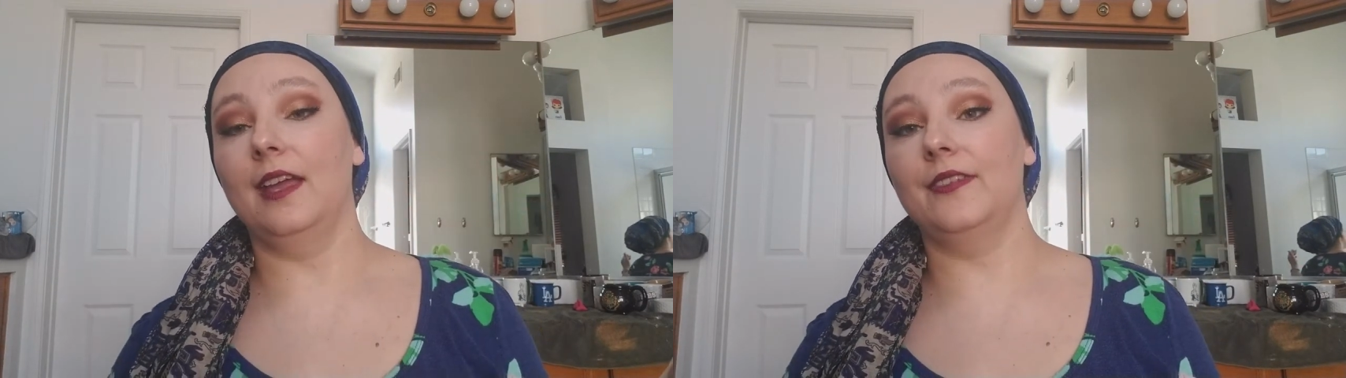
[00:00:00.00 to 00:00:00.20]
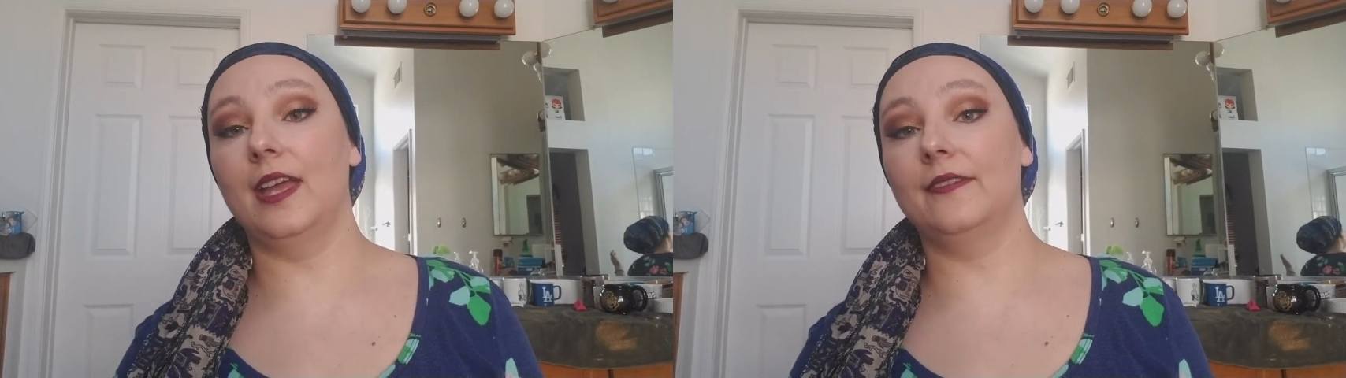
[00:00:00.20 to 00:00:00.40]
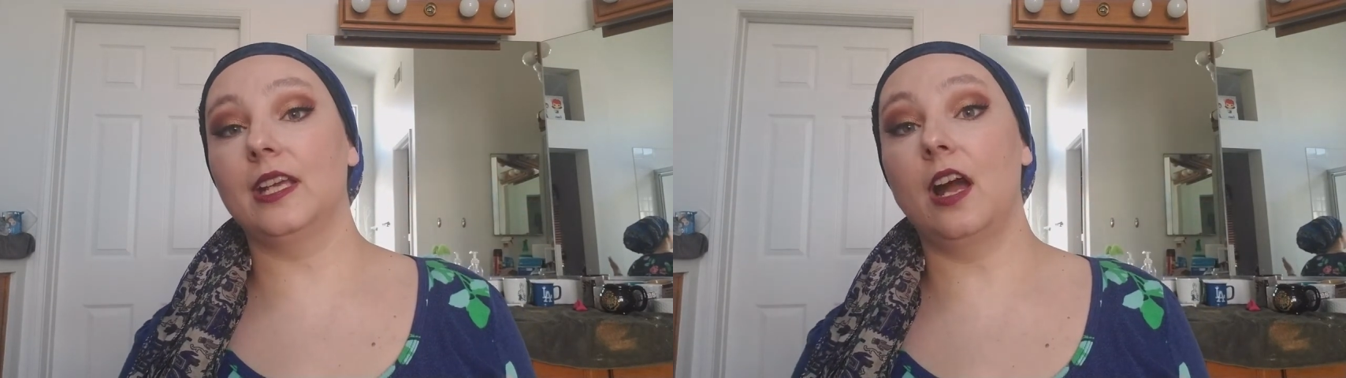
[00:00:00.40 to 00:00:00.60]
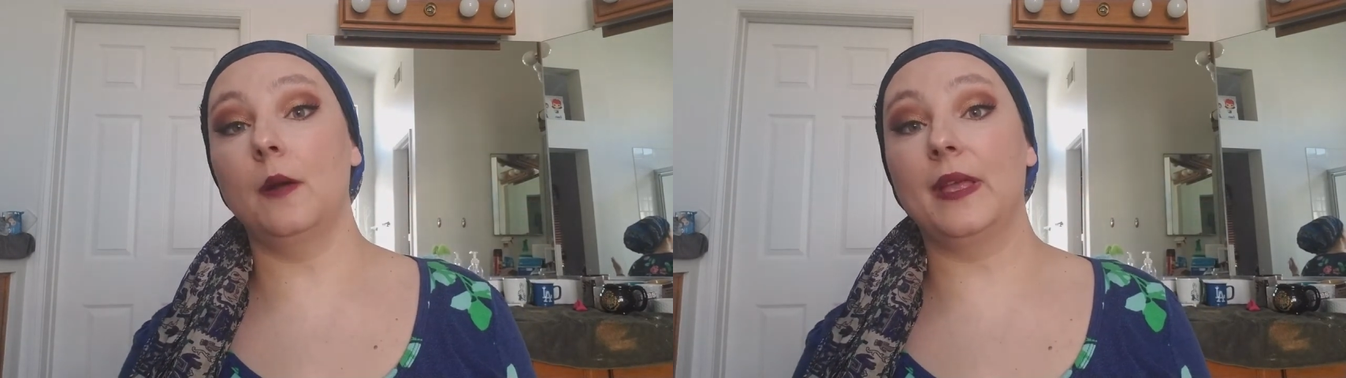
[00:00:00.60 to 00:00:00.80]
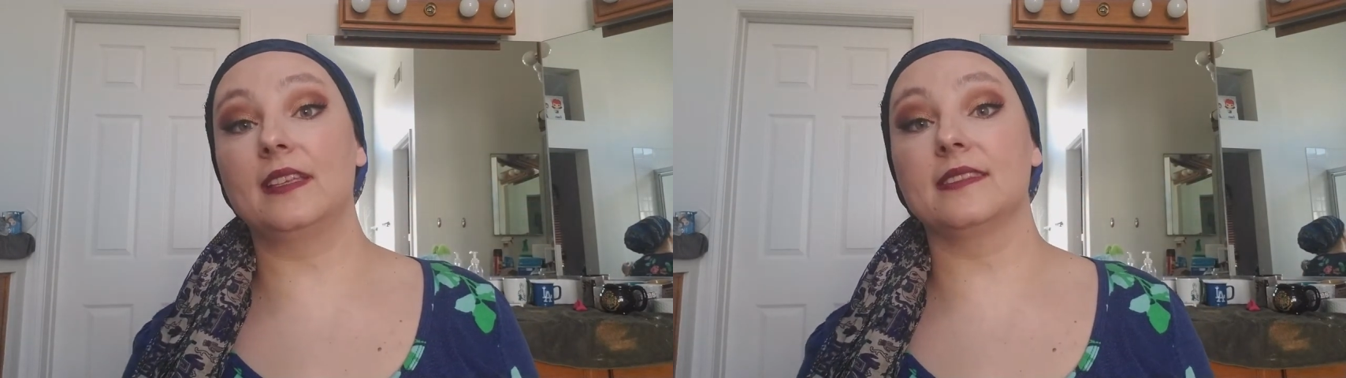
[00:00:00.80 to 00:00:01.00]
if you have any
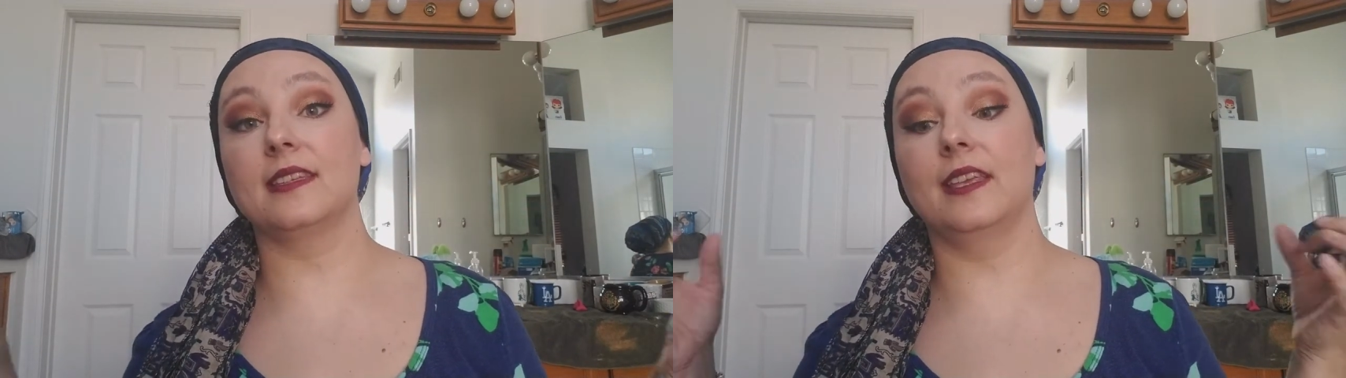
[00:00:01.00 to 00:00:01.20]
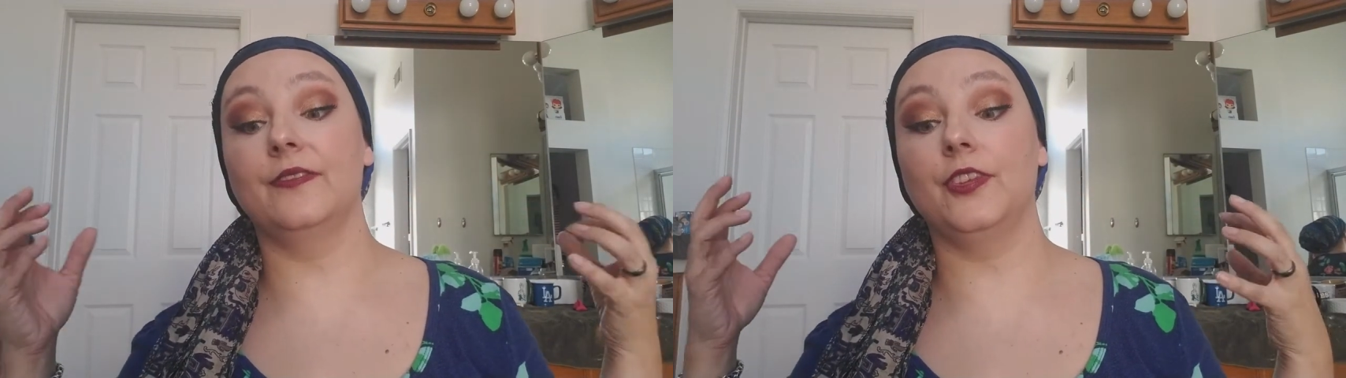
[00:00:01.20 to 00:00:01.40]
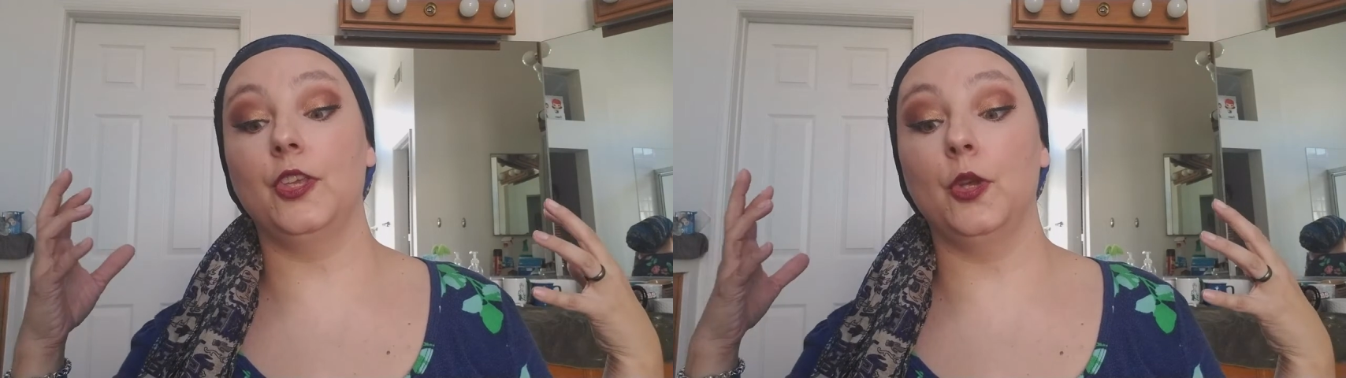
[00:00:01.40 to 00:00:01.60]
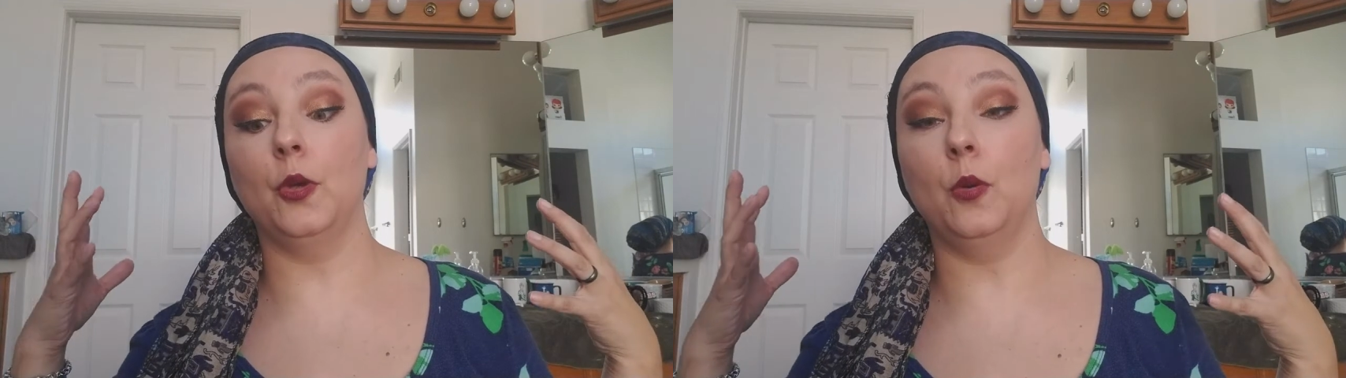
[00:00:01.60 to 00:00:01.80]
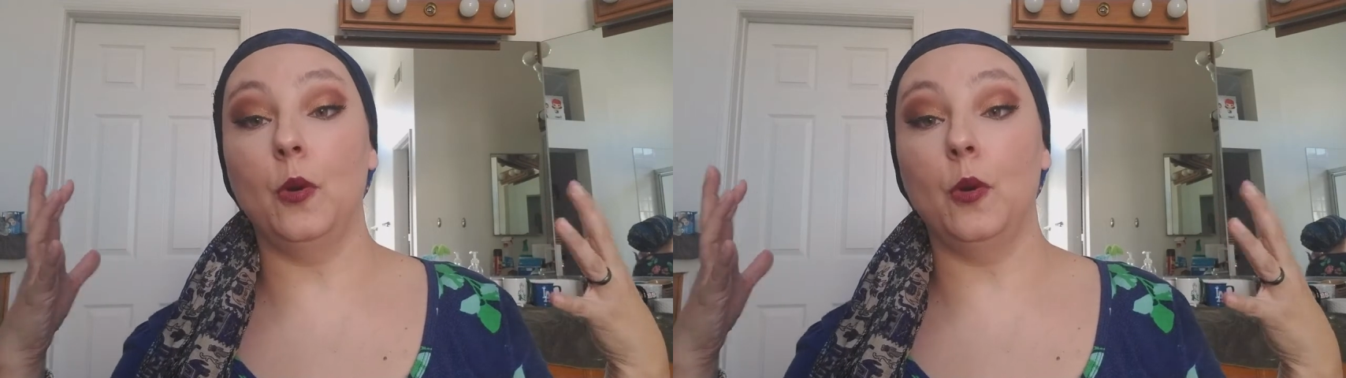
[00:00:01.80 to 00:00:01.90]
comments, if you